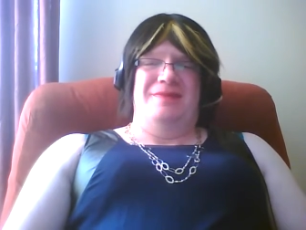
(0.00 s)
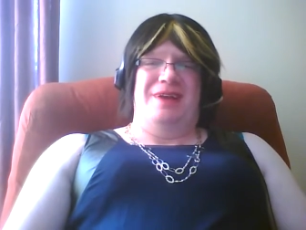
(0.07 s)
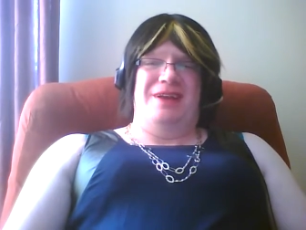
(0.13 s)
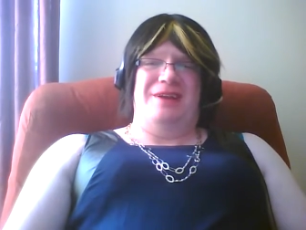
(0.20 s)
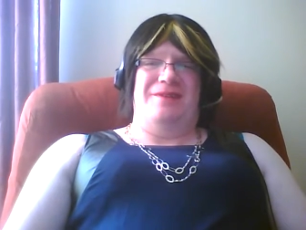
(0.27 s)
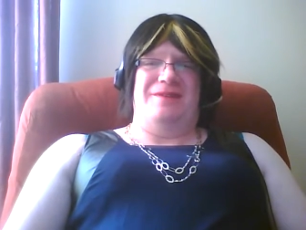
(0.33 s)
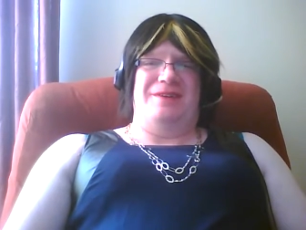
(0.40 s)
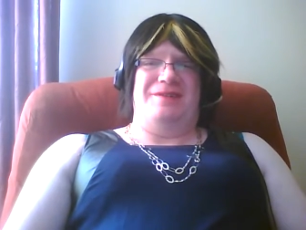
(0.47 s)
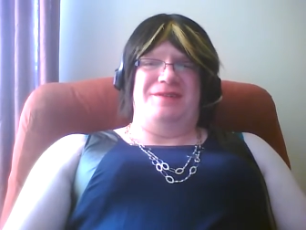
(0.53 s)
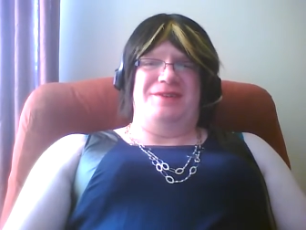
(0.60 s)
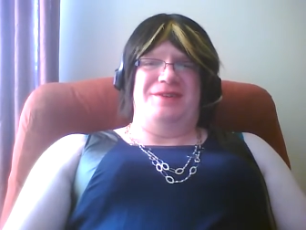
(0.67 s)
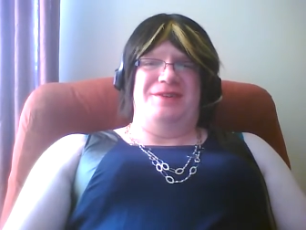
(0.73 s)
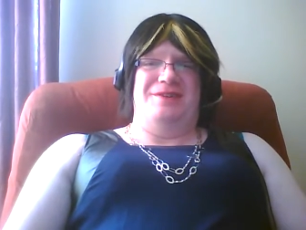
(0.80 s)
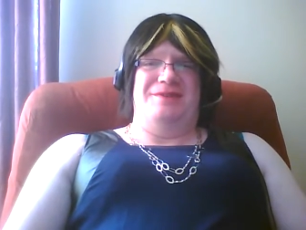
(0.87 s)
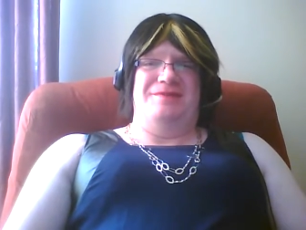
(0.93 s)
no, it was
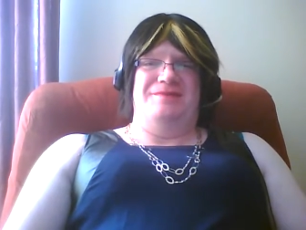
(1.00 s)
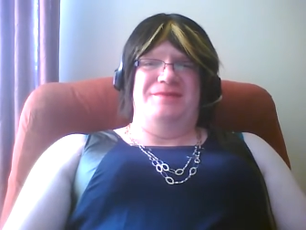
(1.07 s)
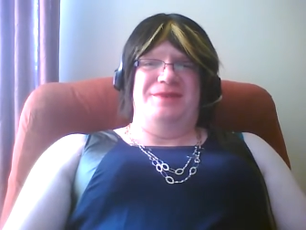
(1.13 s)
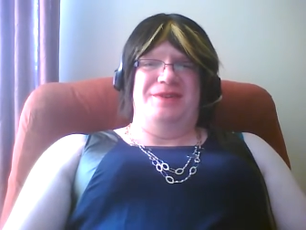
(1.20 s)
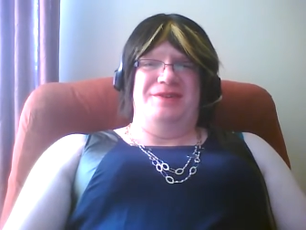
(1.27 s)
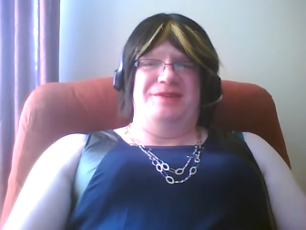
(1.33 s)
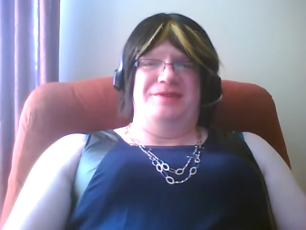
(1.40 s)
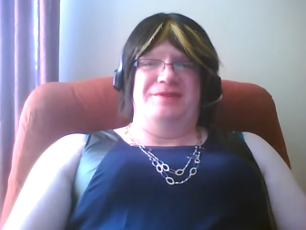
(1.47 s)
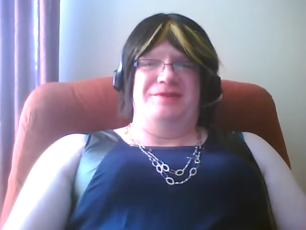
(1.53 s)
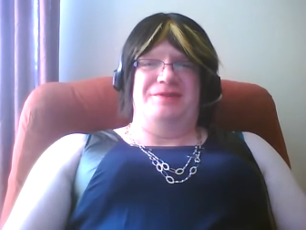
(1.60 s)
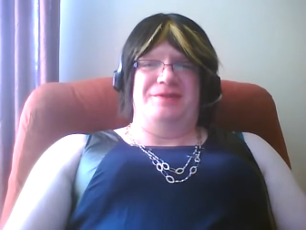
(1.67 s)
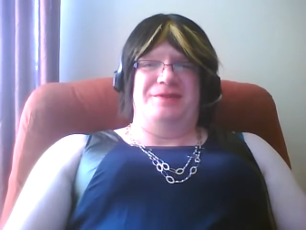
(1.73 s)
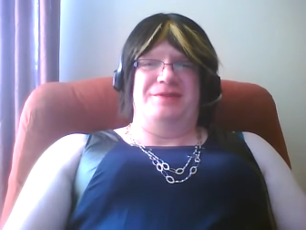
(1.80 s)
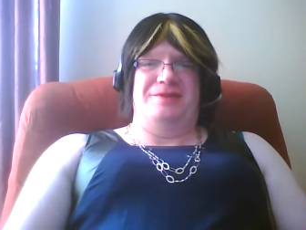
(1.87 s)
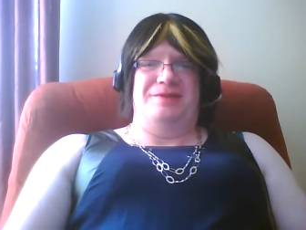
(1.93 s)
a dude, me or
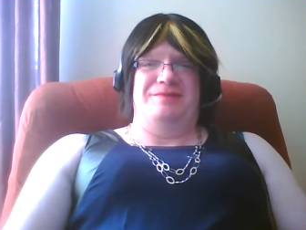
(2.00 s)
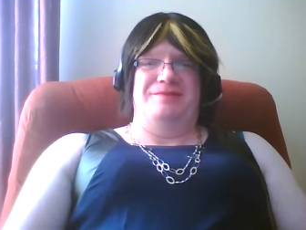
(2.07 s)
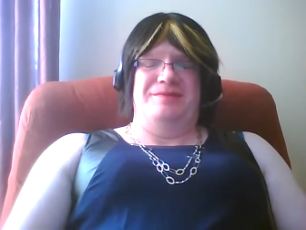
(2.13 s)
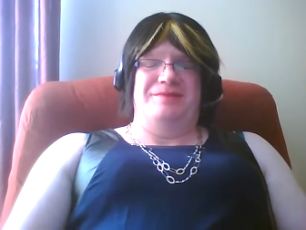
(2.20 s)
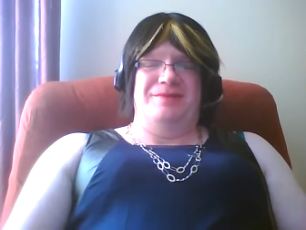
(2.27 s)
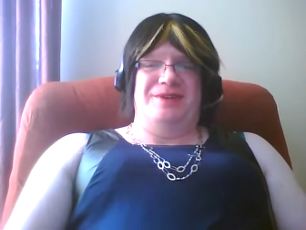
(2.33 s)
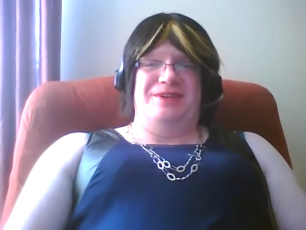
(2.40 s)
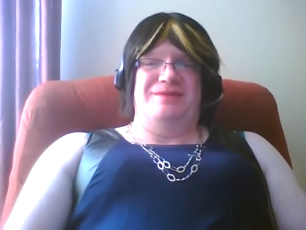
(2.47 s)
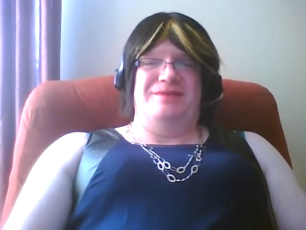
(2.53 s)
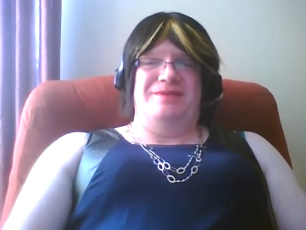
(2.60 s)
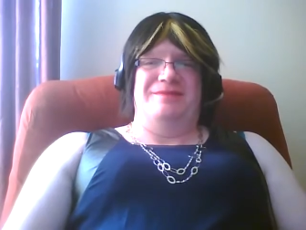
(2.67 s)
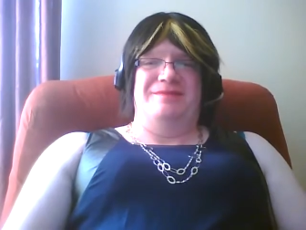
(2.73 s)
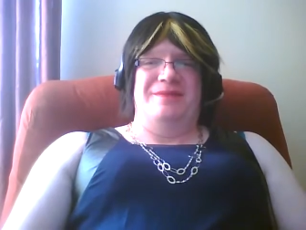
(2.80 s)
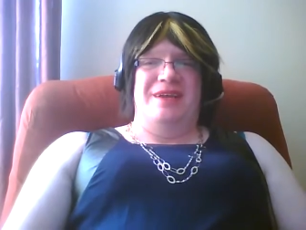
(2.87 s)
her, whatever.